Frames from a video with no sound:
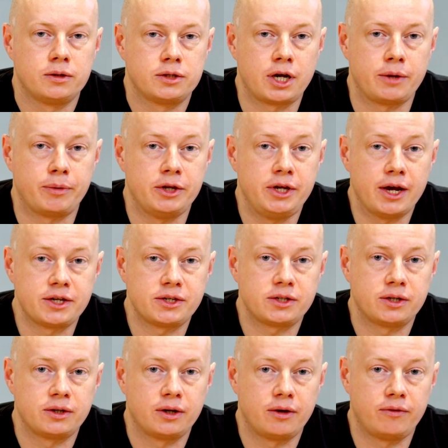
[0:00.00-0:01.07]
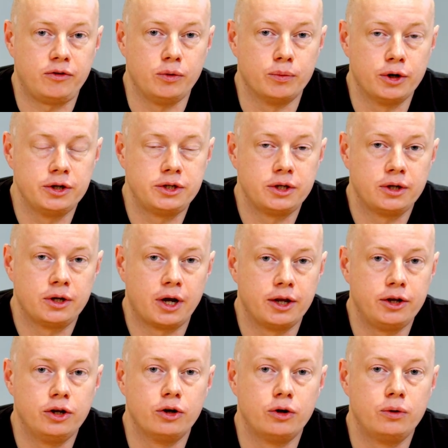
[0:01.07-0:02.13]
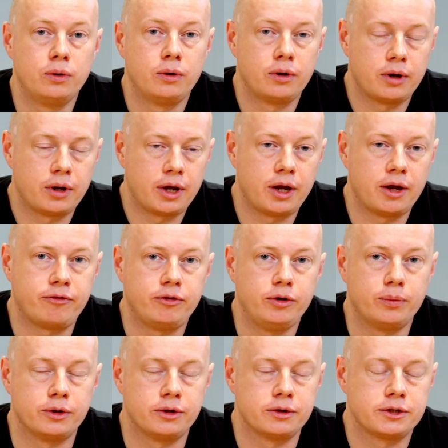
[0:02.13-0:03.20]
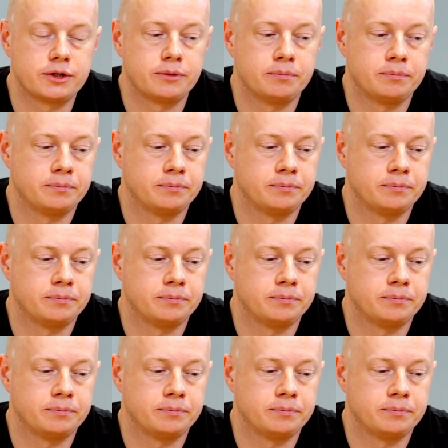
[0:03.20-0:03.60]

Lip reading: Type in yes if you would and no if you wouldn't.